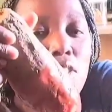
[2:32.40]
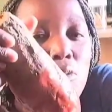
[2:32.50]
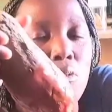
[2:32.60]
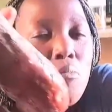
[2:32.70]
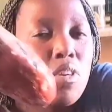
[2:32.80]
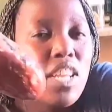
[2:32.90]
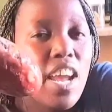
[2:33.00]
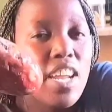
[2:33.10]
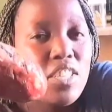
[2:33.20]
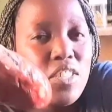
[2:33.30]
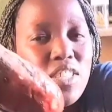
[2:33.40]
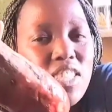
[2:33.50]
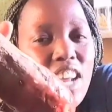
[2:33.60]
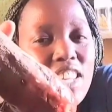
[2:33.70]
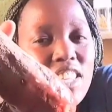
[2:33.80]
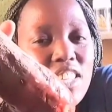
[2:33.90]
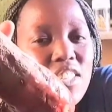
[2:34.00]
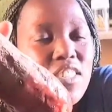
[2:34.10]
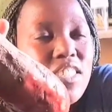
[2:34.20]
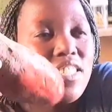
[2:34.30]
sweet potatoes. I did
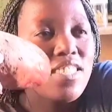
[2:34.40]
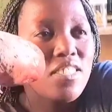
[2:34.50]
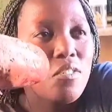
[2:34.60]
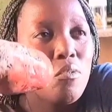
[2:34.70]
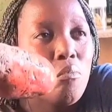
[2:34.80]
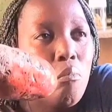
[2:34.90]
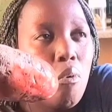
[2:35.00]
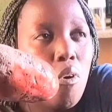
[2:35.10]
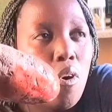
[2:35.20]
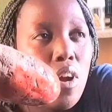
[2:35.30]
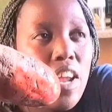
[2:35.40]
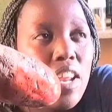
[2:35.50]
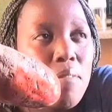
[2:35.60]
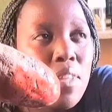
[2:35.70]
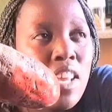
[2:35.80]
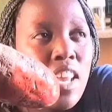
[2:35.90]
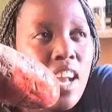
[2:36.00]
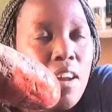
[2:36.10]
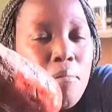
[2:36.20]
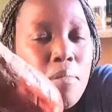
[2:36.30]
not do more. And I'm thinking
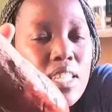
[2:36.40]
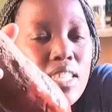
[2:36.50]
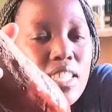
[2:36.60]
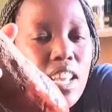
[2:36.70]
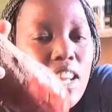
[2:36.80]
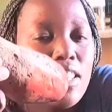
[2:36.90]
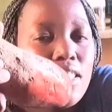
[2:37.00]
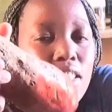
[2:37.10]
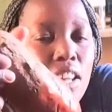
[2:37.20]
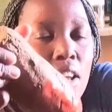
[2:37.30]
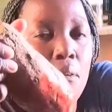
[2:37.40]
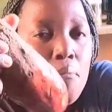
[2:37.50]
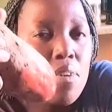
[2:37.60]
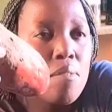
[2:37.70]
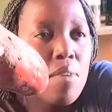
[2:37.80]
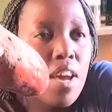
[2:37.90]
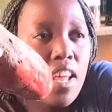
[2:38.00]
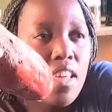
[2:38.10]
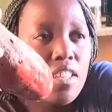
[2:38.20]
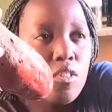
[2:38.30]
I must add maybe
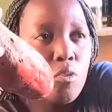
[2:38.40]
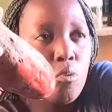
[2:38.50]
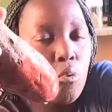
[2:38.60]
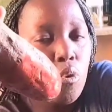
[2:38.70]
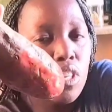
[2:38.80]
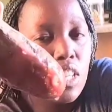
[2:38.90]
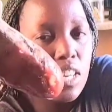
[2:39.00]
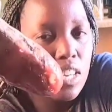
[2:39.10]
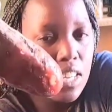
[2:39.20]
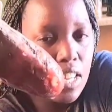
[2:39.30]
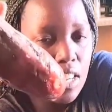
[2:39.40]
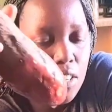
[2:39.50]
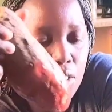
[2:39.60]
another two or three